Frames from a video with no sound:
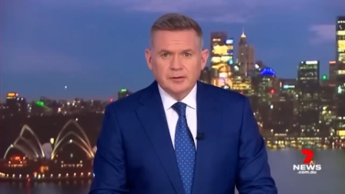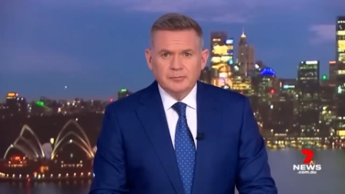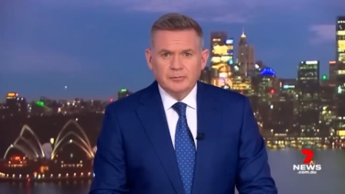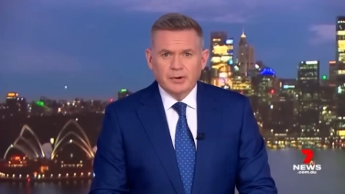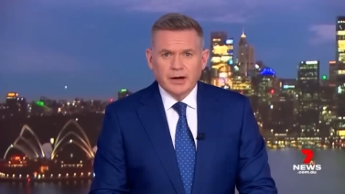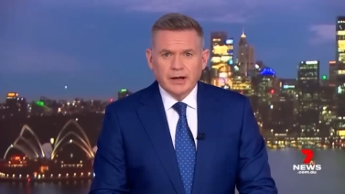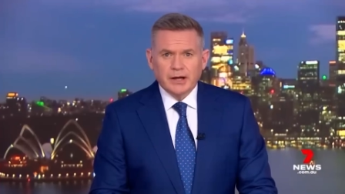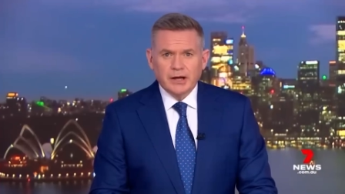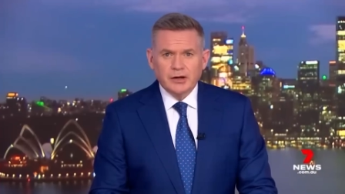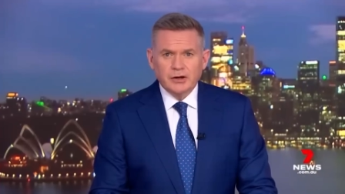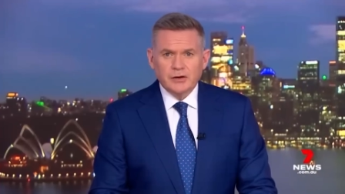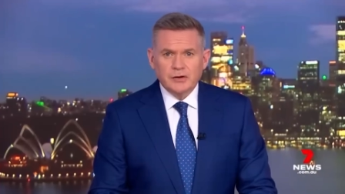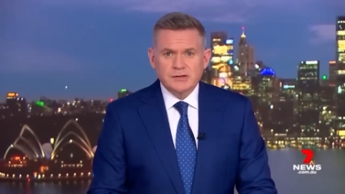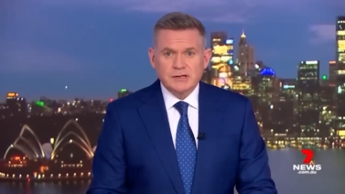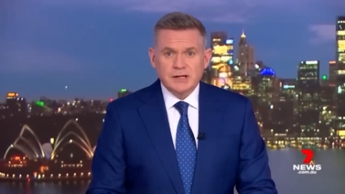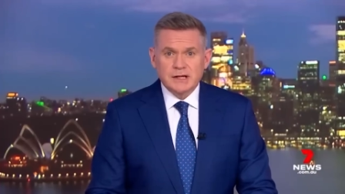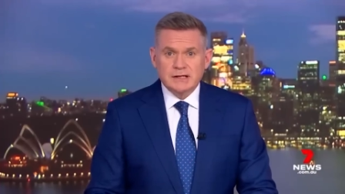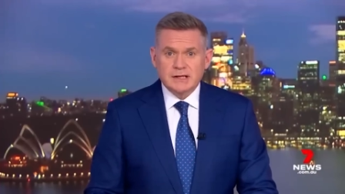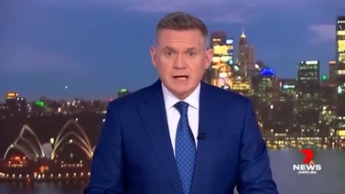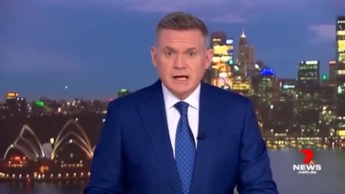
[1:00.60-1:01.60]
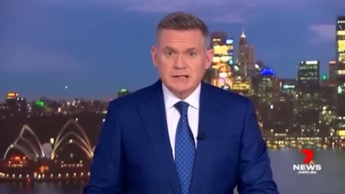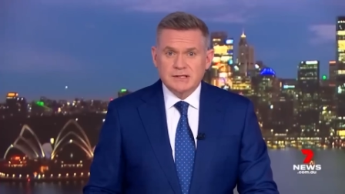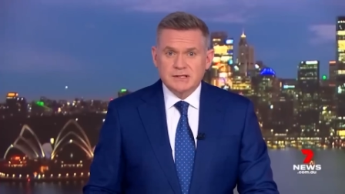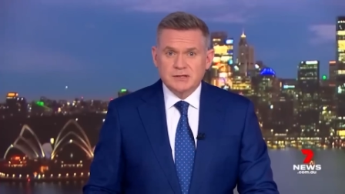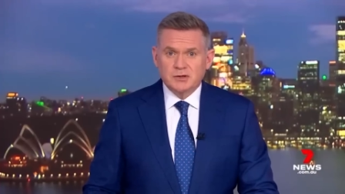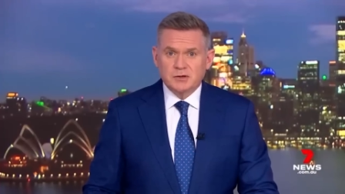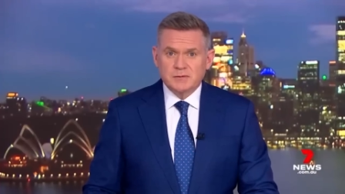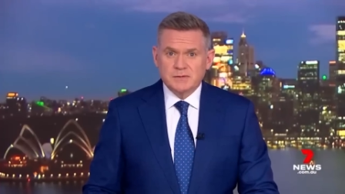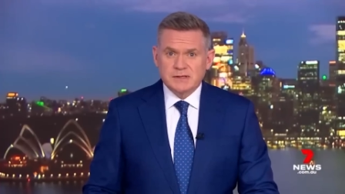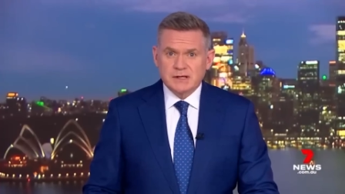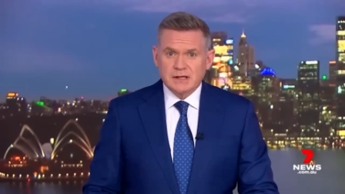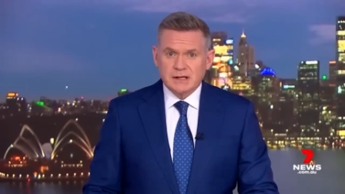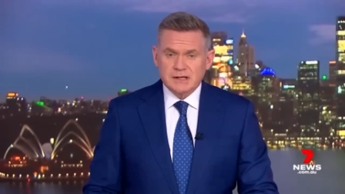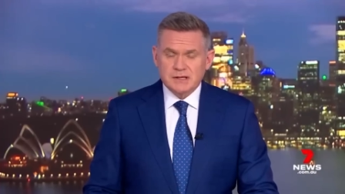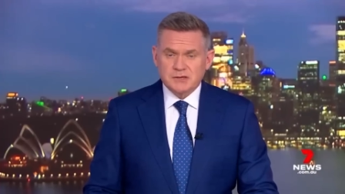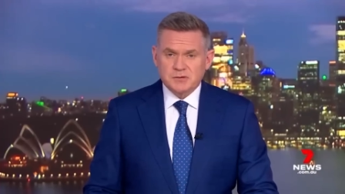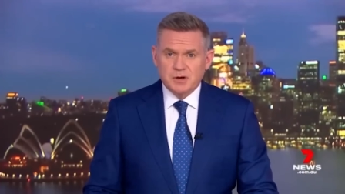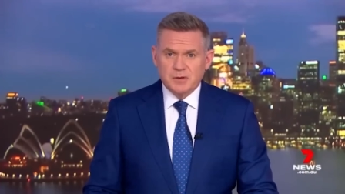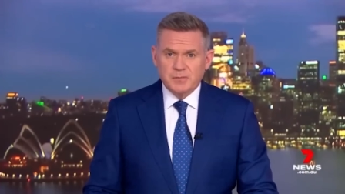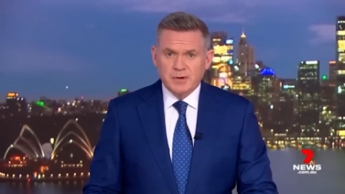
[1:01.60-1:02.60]
In breaking news, an intense storm
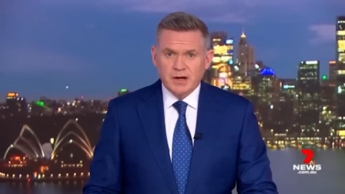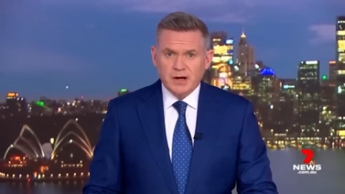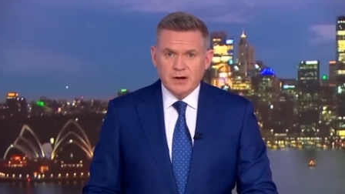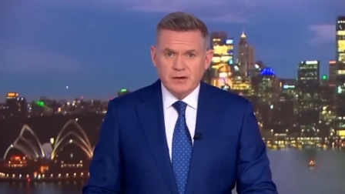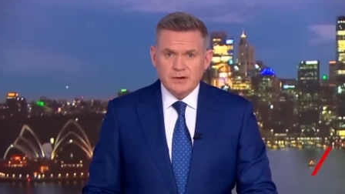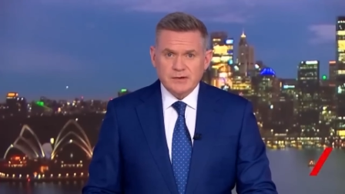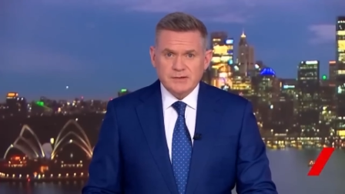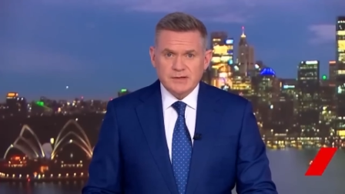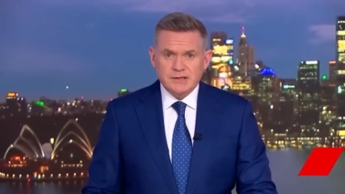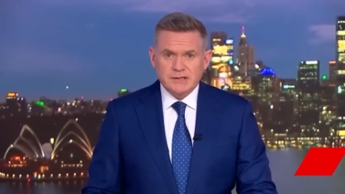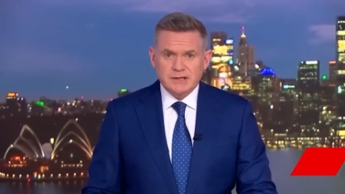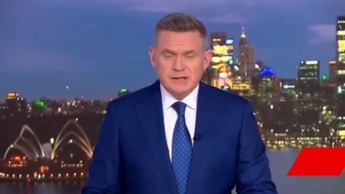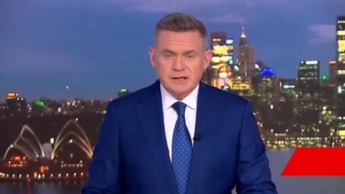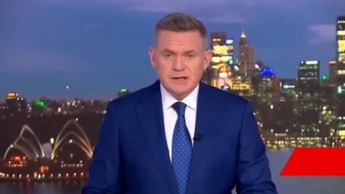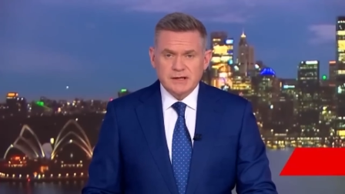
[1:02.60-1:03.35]
cell is sweeping across the